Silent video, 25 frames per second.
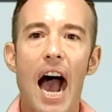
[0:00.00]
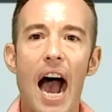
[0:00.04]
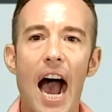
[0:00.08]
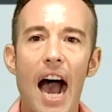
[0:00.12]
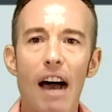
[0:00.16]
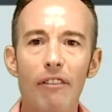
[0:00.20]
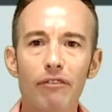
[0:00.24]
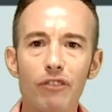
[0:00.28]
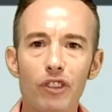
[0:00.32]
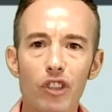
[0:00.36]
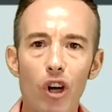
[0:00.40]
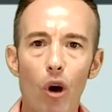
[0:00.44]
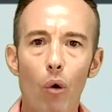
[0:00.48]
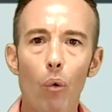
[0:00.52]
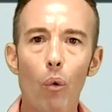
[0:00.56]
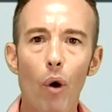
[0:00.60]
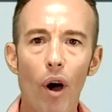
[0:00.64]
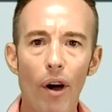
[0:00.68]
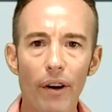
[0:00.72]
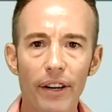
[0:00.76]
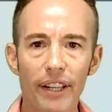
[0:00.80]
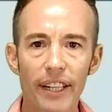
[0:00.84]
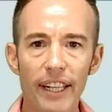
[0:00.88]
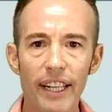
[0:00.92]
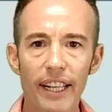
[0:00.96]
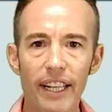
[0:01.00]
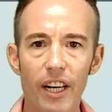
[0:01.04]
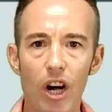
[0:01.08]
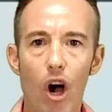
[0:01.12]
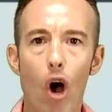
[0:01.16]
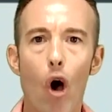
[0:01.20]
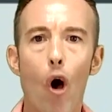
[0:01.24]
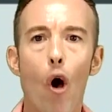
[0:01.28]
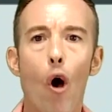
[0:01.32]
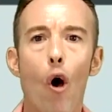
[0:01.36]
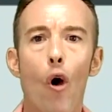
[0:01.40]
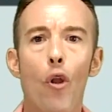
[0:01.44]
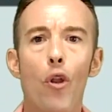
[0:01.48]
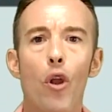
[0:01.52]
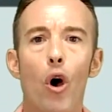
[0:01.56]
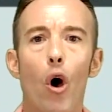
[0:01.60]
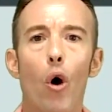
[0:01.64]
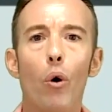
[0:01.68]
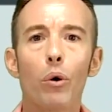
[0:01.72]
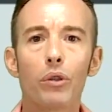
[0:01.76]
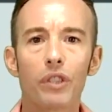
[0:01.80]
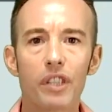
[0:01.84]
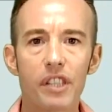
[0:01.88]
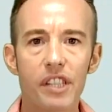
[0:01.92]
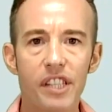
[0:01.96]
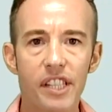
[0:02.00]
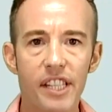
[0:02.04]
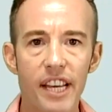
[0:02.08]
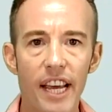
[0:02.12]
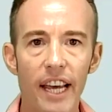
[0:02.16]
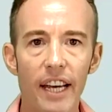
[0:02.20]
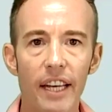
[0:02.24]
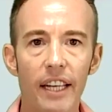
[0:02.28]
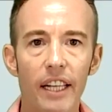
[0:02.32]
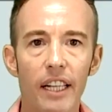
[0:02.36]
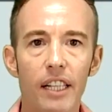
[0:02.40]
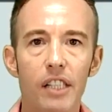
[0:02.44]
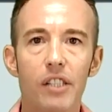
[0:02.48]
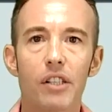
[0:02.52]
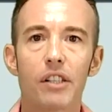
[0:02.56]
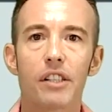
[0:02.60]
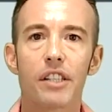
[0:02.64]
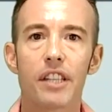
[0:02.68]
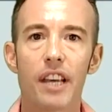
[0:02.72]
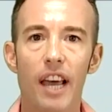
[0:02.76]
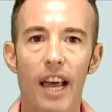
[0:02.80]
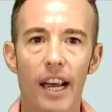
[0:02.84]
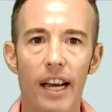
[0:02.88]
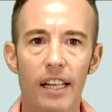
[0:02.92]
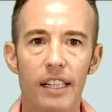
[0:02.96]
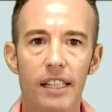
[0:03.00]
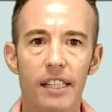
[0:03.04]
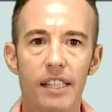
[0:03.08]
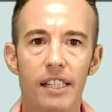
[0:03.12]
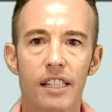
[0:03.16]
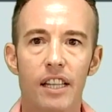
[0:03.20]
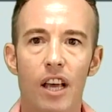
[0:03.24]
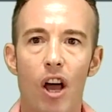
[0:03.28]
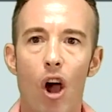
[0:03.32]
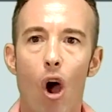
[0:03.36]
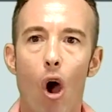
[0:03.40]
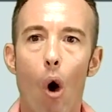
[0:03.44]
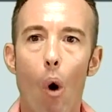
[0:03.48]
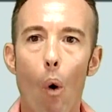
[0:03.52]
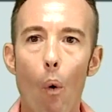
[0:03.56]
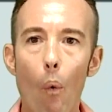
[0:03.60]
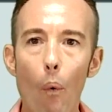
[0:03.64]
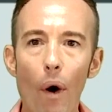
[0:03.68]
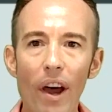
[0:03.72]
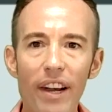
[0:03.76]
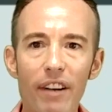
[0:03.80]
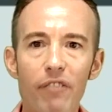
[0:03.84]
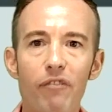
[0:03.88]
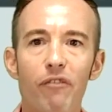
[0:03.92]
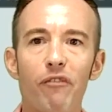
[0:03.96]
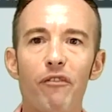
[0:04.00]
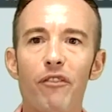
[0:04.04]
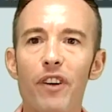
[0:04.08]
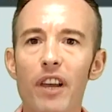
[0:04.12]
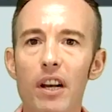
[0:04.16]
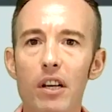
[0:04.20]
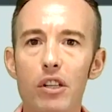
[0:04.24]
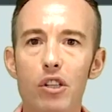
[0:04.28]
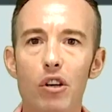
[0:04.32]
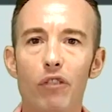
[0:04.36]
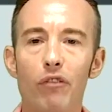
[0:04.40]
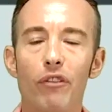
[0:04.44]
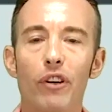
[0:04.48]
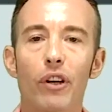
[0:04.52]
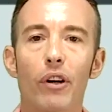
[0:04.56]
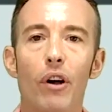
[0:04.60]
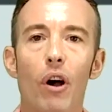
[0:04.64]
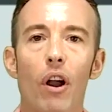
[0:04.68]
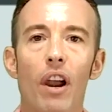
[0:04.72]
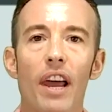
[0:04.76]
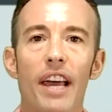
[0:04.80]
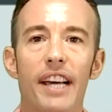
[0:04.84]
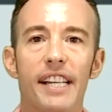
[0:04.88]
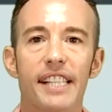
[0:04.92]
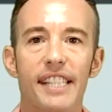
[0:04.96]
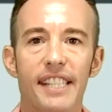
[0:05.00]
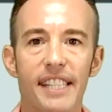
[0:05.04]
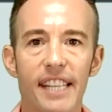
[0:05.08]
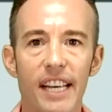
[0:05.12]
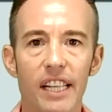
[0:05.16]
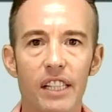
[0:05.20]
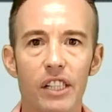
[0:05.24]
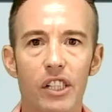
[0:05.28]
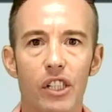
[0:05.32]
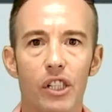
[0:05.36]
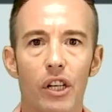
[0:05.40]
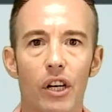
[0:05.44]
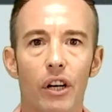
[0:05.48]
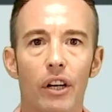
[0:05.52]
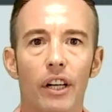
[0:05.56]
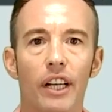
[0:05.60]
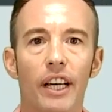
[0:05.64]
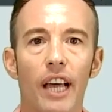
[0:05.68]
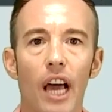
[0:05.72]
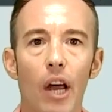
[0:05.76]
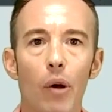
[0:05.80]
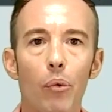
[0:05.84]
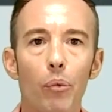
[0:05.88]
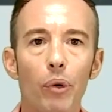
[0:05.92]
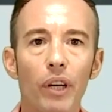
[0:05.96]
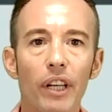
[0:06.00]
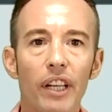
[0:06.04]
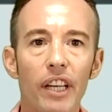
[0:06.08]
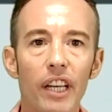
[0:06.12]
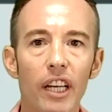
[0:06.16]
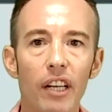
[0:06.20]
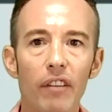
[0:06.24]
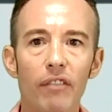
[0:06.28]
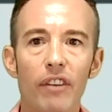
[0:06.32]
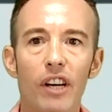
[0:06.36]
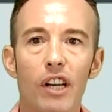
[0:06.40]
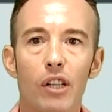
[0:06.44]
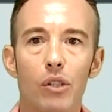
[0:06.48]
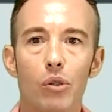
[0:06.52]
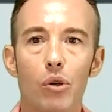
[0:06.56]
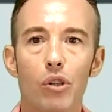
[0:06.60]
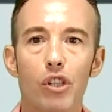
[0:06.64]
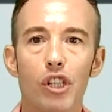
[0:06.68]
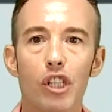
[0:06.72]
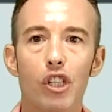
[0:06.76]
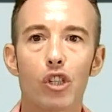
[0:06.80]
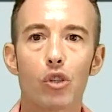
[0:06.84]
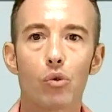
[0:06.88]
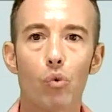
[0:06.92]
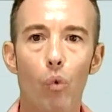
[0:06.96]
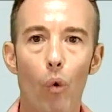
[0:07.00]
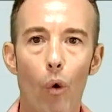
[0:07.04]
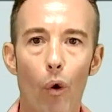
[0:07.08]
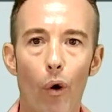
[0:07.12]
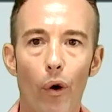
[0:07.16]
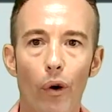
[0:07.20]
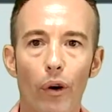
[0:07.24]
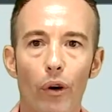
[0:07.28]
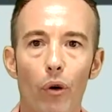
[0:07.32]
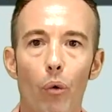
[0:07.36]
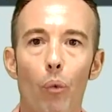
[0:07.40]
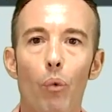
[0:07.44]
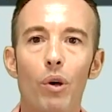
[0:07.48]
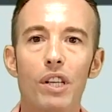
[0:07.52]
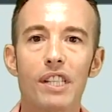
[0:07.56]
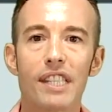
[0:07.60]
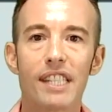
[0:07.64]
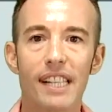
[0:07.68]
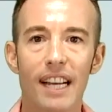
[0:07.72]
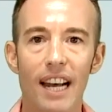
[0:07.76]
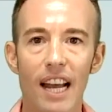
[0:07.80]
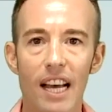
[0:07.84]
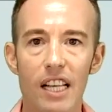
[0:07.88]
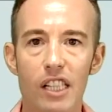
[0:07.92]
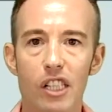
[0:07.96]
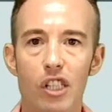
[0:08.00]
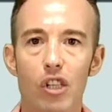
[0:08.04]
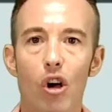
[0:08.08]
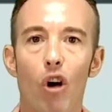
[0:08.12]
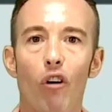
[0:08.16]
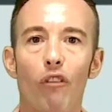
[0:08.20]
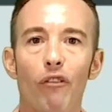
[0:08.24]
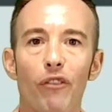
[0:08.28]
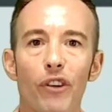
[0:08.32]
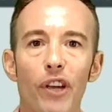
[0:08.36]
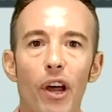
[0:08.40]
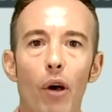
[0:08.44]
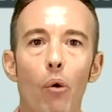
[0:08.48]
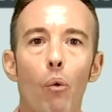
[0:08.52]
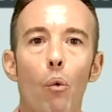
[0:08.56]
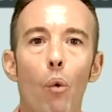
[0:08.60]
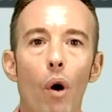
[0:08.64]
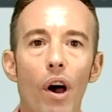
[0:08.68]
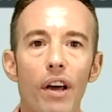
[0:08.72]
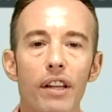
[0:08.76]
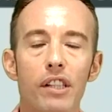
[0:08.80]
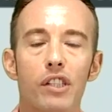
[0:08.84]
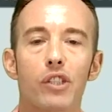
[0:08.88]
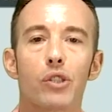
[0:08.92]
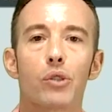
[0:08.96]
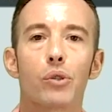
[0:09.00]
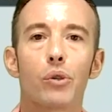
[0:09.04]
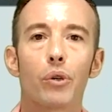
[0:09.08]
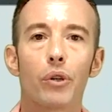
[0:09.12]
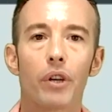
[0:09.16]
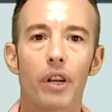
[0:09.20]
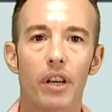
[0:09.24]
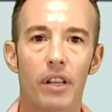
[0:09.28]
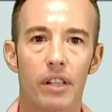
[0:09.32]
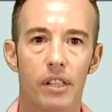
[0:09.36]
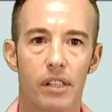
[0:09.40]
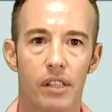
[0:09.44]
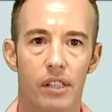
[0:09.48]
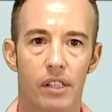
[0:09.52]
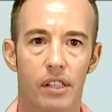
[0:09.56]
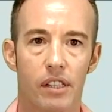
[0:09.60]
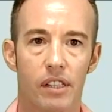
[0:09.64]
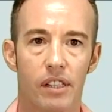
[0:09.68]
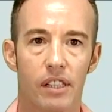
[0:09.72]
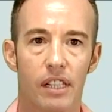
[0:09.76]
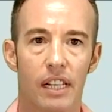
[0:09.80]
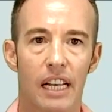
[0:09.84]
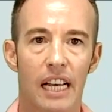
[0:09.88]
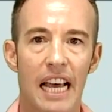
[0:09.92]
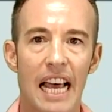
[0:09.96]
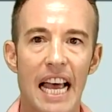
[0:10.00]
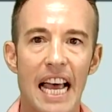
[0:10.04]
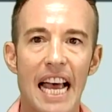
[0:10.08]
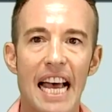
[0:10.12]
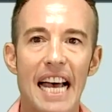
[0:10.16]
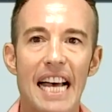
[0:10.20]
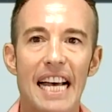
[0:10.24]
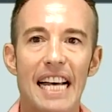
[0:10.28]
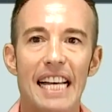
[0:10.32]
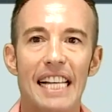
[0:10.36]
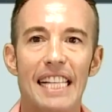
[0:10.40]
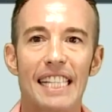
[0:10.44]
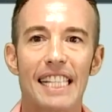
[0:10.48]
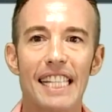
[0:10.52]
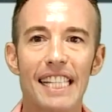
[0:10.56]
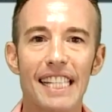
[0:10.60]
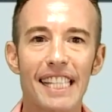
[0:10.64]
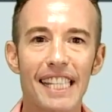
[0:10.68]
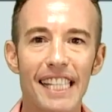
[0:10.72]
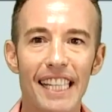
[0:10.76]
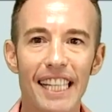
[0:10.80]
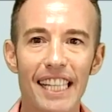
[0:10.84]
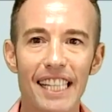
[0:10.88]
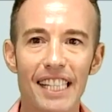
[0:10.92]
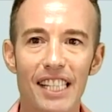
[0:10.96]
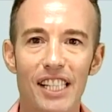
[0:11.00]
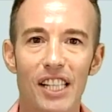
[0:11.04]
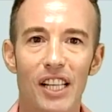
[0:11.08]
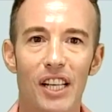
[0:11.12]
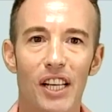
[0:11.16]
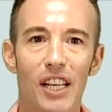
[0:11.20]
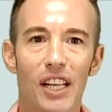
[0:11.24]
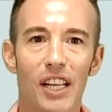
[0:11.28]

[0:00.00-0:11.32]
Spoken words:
After working on understanding the text, what philosophical extension can we give to this work with class of Year 1 students? This is